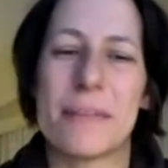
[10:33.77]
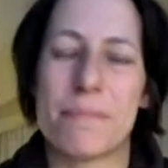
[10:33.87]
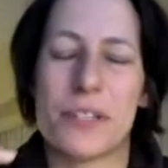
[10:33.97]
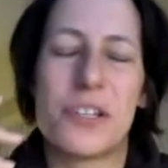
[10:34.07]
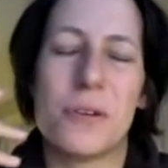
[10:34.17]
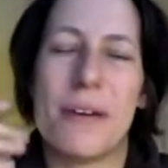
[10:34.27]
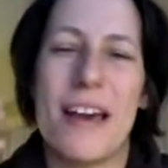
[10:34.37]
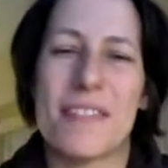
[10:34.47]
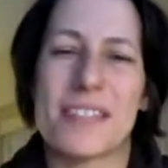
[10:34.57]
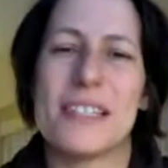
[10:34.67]
examples too
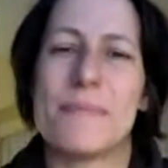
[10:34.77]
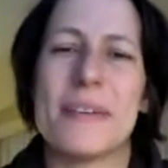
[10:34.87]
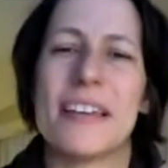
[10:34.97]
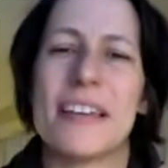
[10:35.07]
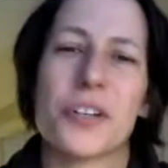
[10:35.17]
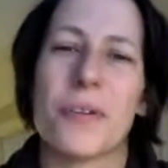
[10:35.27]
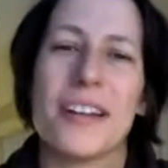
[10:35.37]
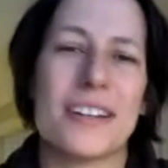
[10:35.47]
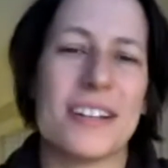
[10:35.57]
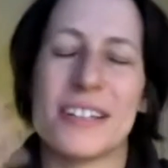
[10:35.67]
about how this is being
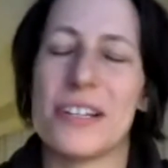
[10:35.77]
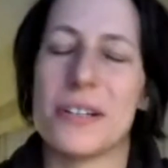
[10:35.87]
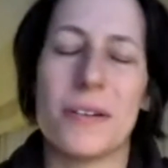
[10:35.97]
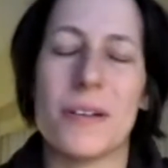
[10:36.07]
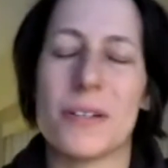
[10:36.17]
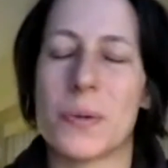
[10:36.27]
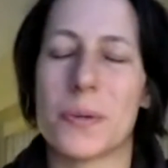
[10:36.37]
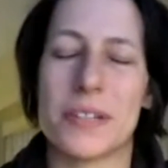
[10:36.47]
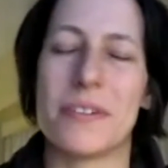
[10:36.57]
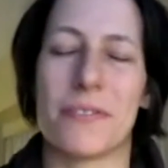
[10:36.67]
integrated into all
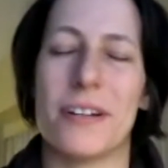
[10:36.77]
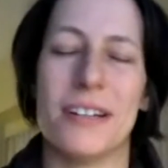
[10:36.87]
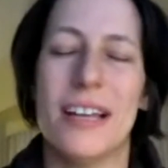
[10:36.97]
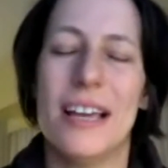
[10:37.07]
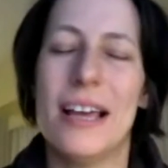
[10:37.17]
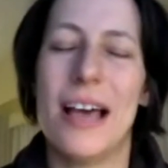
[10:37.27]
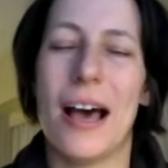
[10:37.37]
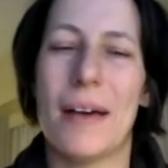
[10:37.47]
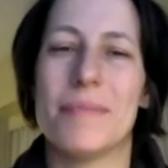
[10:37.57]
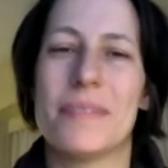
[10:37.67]
sorts of different,
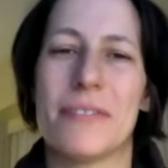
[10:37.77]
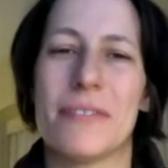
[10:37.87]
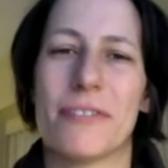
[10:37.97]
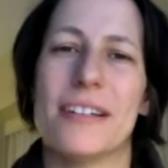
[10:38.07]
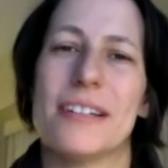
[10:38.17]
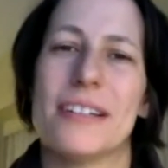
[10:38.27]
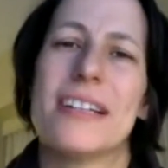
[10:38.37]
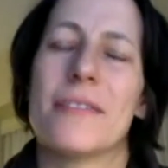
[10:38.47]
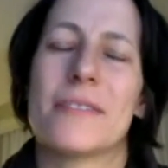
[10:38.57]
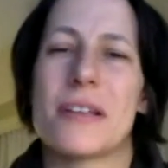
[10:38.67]
just
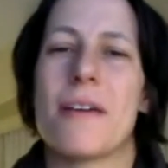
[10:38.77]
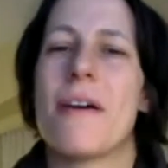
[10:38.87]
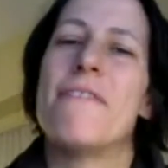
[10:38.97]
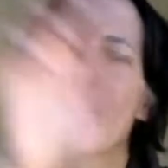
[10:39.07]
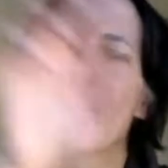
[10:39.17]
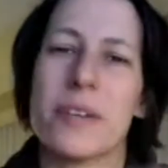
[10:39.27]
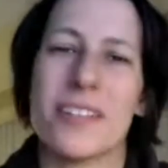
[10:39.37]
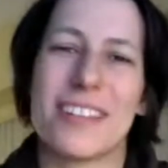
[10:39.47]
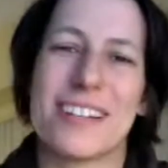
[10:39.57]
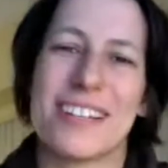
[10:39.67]
a Ferris
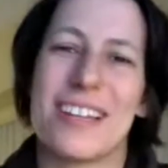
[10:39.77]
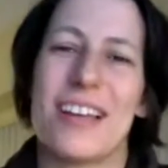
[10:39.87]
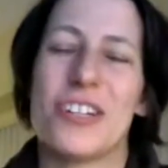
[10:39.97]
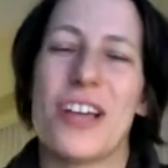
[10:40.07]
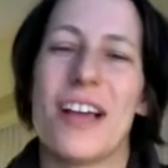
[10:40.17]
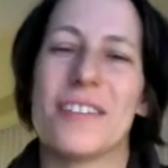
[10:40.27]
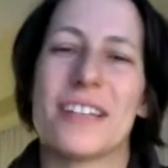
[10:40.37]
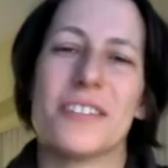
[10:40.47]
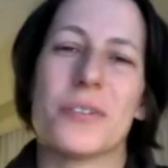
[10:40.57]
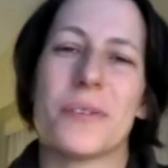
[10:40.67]
wheel that a child
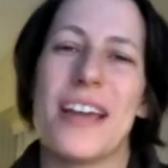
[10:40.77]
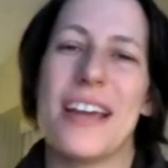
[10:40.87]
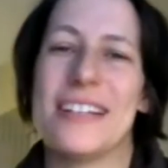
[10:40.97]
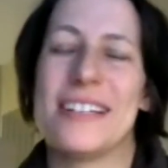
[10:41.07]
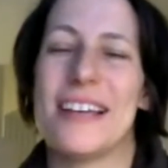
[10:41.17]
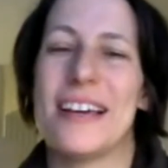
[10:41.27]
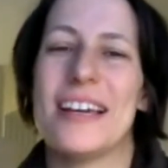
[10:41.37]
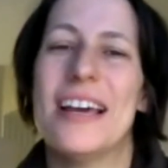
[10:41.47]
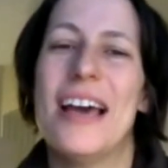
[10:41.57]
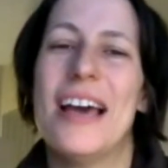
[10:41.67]
can create, a
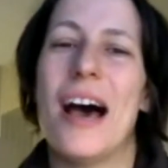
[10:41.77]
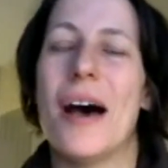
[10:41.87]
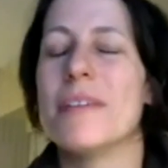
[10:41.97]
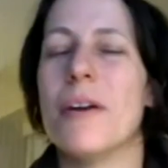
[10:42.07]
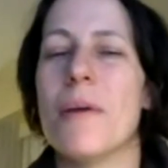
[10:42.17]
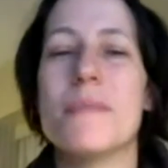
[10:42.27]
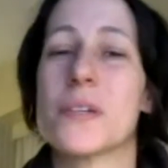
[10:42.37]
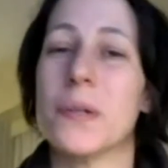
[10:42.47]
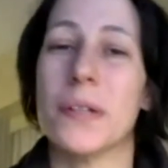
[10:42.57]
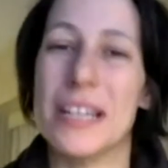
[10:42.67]

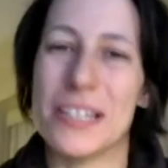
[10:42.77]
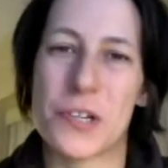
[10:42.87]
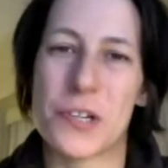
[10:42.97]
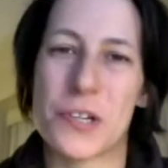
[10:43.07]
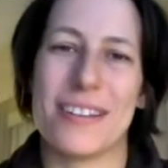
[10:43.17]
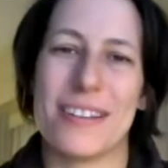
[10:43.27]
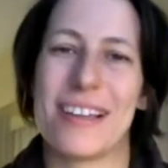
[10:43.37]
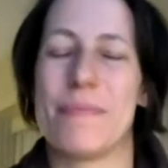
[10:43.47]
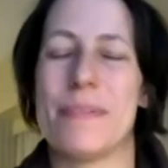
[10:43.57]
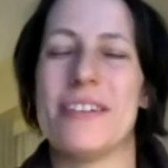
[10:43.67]
musical instrument that
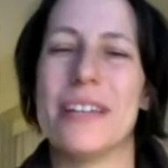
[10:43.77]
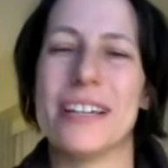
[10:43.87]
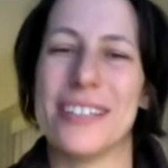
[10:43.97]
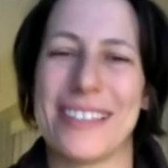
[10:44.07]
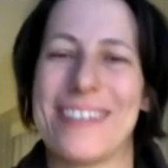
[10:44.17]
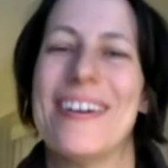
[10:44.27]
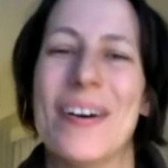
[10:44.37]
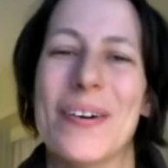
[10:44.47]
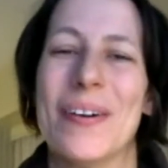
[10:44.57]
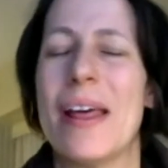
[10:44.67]
could be uniquely their
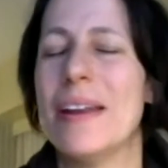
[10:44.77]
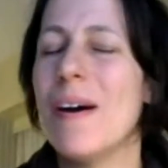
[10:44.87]
own, and